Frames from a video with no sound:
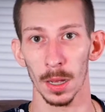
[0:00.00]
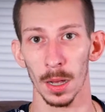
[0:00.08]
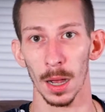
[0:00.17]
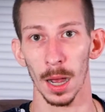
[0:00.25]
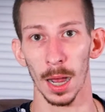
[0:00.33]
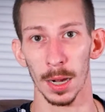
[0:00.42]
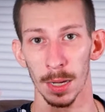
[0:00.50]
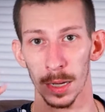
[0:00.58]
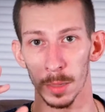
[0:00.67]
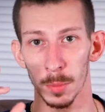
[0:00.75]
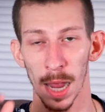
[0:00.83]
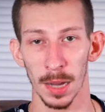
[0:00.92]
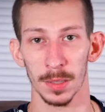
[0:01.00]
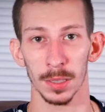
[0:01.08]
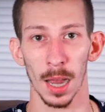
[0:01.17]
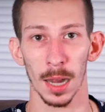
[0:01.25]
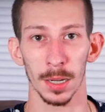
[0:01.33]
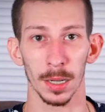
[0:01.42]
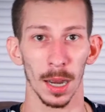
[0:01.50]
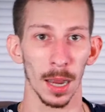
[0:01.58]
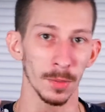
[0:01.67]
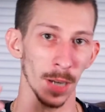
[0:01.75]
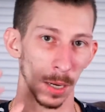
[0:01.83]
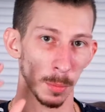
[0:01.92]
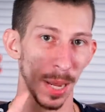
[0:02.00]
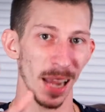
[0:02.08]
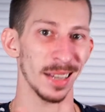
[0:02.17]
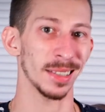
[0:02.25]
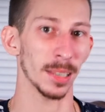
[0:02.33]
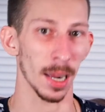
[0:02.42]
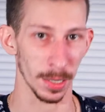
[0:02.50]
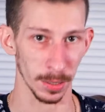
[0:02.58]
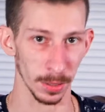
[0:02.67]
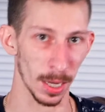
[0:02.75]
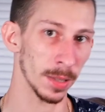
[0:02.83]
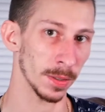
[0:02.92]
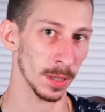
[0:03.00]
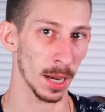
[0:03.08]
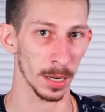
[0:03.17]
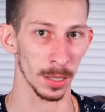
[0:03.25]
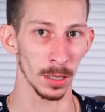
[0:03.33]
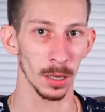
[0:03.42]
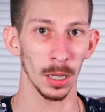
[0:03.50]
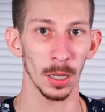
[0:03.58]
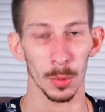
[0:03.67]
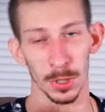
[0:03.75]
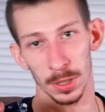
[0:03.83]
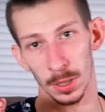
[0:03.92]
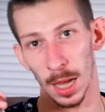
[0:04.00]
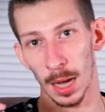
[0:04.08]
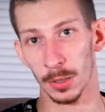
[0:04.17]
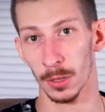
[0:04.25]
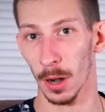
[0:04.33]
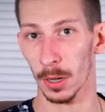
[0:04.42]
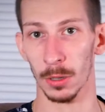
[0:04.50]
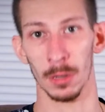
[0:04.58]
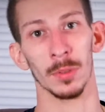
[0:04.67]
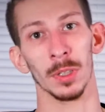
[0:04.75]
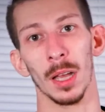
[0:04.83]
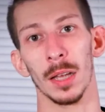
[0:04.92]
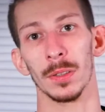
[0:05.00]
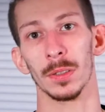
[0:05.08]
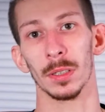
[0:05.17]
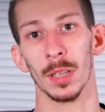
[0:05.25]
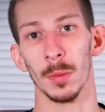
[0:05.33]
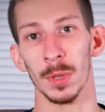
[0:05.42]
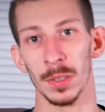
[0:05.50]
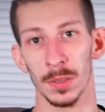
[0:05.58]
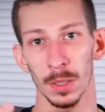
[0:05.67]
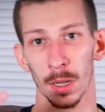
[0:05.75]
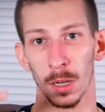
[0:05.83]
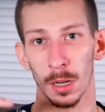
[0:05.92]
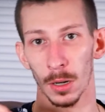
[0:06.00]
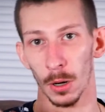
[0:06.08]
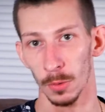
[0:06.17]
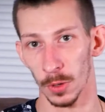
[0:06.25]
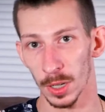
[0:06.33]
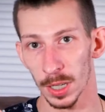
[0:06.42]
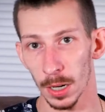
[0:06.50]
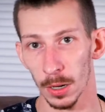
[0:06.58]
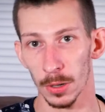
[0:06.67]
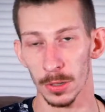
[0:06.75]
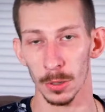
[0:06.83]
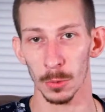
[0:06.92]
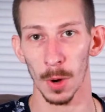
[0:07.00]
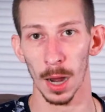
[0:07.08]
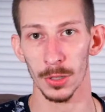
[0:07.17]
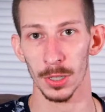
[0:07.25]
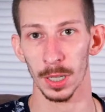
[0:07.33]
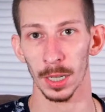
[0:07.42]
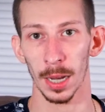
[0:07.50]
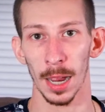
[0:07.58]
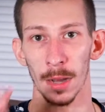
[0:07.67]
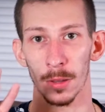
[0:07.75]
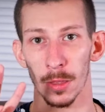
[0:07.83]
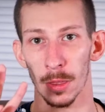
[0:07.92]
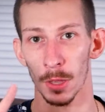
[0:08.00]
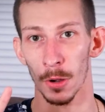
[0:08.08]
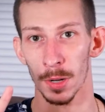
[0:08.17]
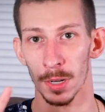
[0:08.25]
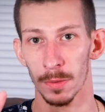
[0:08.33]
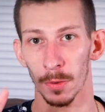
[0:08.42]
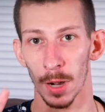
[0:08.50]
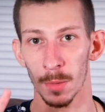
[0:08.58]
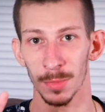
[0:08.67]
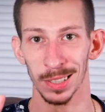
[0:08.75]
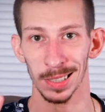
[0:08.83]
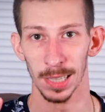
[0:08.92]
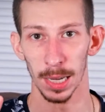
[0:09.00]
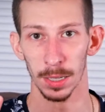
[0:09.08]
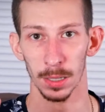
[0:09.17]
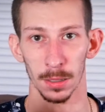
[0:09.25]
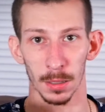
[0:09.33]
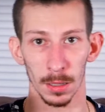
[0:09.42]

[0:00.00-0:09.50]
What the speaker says: on a Panasonic, I've got a Panasonic lens on it, which is a lot darker of a lens. So that means over here, you're watching it at 30 frames a second.